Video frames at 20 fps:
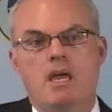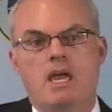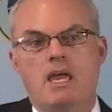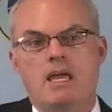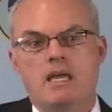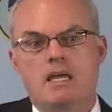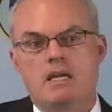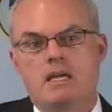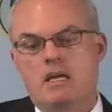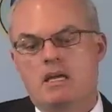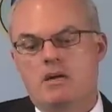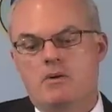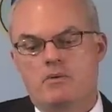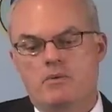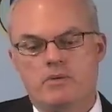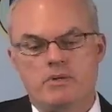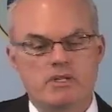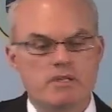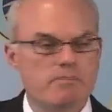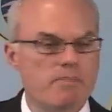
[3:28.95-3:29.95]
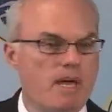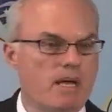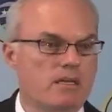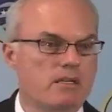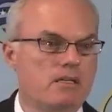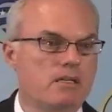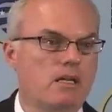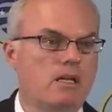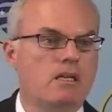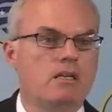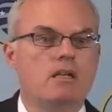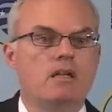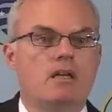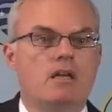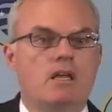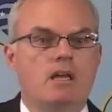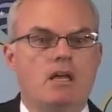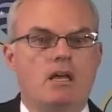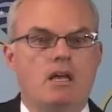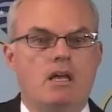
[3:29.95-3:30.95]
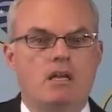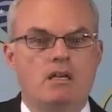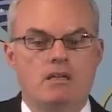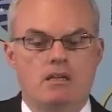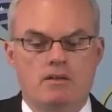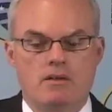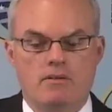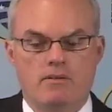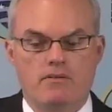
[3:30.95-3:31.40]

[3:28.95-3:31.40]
a respected and